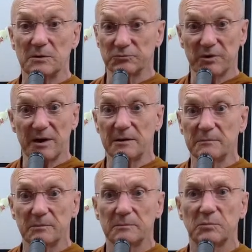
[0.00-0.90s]

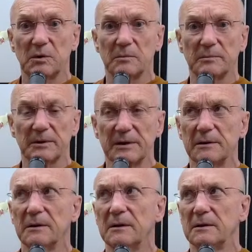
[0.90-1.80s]
trained, probably,
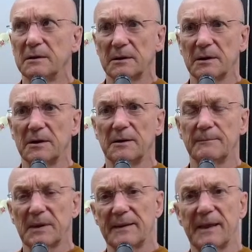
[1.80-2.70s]

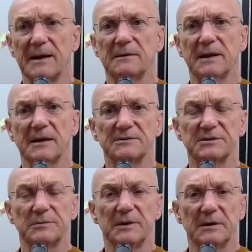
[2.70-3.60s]
and that's a
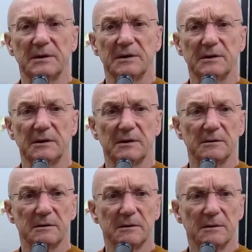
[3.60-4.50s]
really
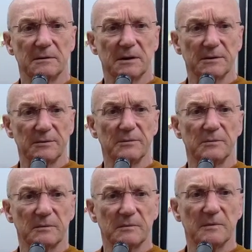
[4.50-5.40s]

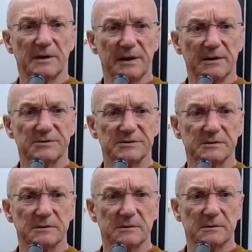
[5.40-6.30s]
one needs
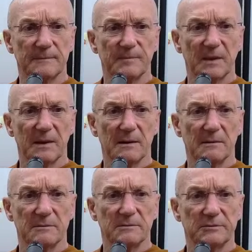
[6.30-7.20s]
to
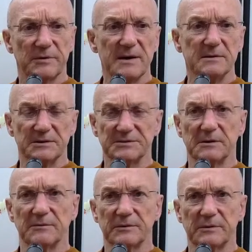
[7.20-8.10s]
train
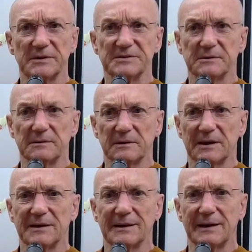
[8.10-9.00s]
yourself. There isn't
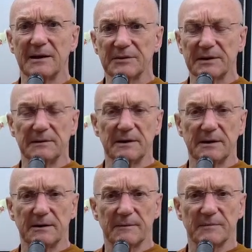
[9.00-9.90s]
like a nothing
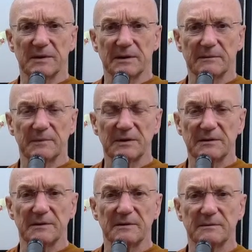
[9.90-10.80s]
there.
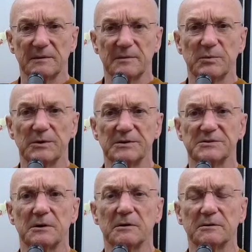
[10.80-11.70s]
The Buddha's
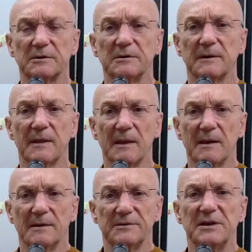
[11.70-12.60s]
doctrine,
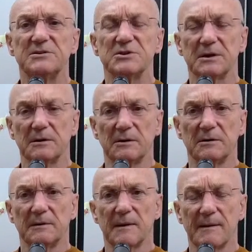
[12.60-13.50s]
teaching
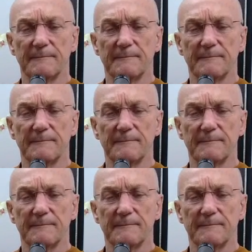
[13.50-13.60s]
on